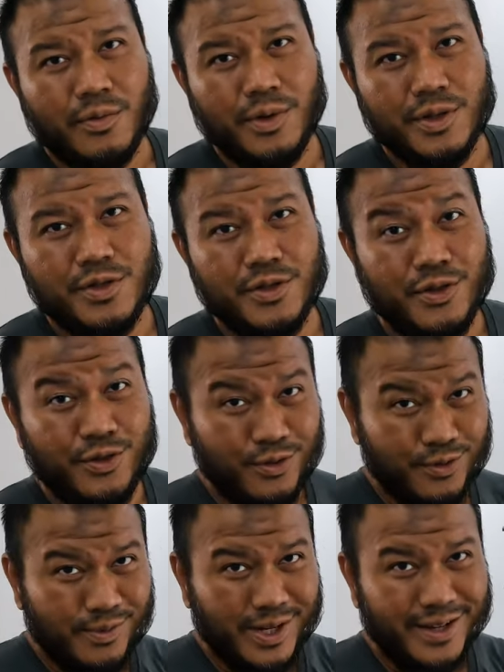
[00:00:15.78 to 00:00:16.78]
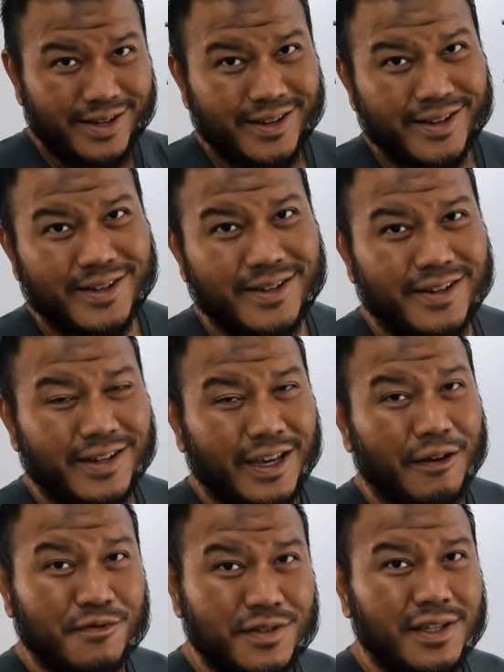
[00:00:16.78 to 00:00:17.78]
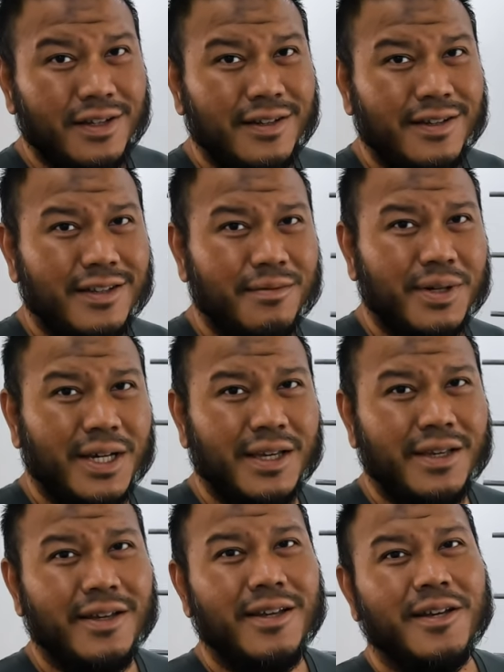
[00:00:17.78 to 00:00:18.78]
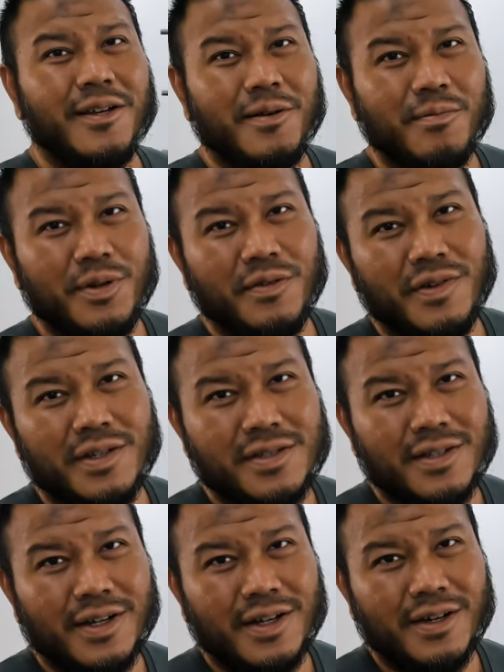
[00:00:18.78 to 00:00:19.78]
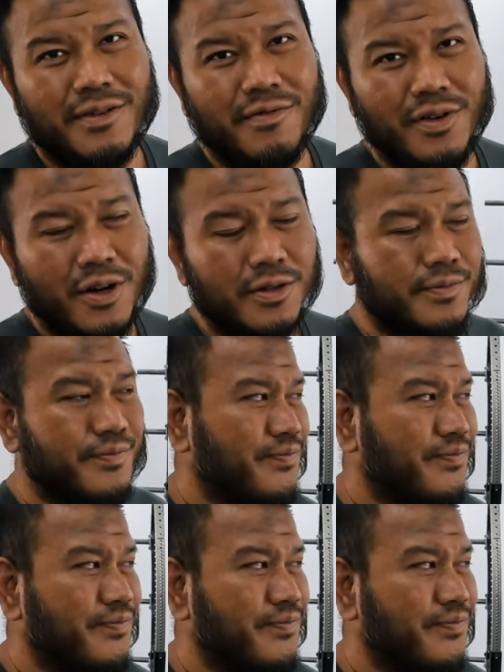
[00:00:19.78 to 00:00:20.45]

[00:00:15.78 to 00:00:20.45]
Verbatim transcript: which you might have seen in my previous uh, vlog.